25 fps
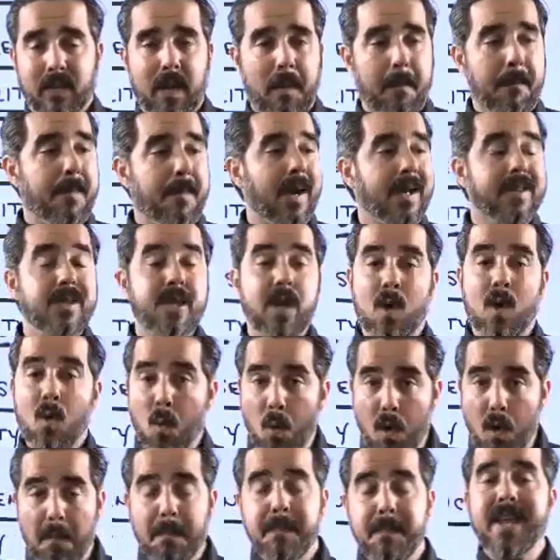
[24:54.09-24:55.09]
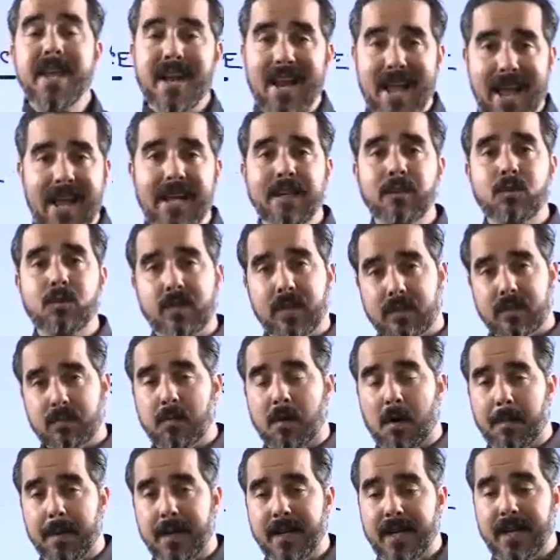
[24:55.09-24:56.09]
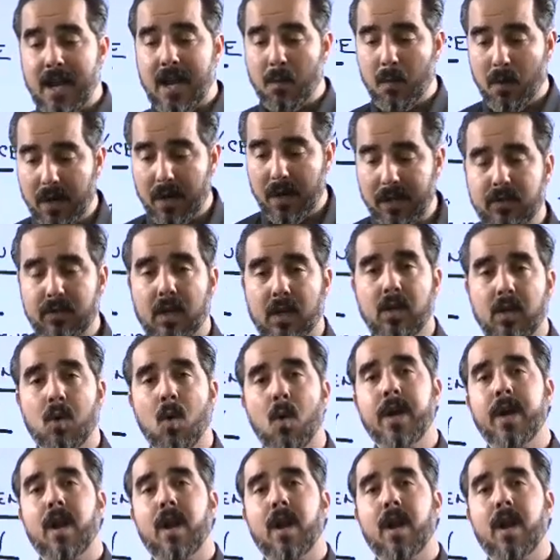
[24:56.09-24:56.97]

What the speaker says: but there will be an end to this moment, and we're gonna start going